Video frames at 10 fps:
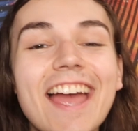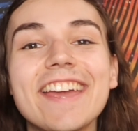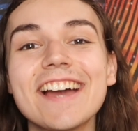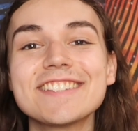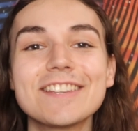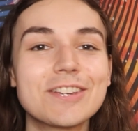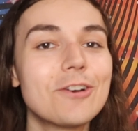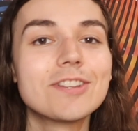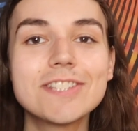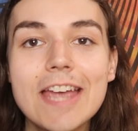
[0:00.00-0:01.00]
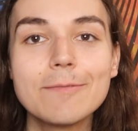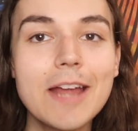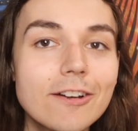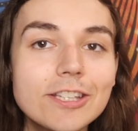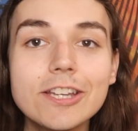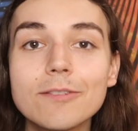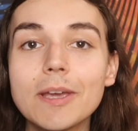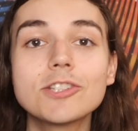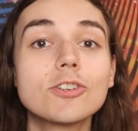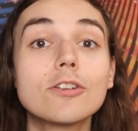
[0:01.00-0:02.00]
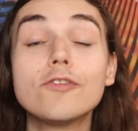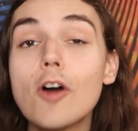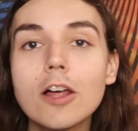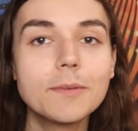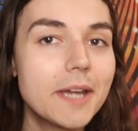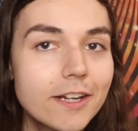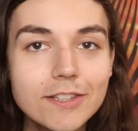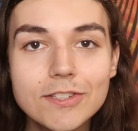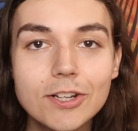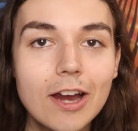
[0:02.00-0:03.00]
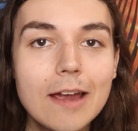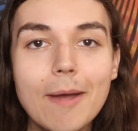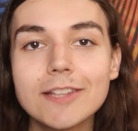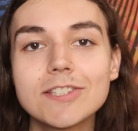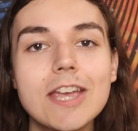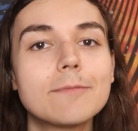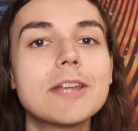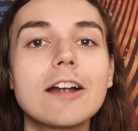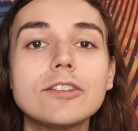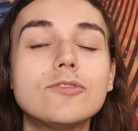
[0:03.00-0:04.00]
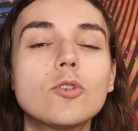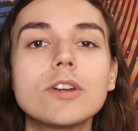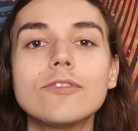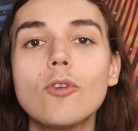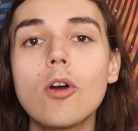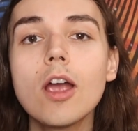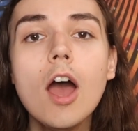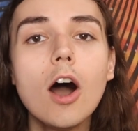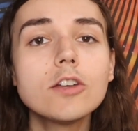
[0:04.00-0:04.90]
Hey guys, how's it going? It's Sam Downey here. Make sure to follow me on Instagram at SamDowney44.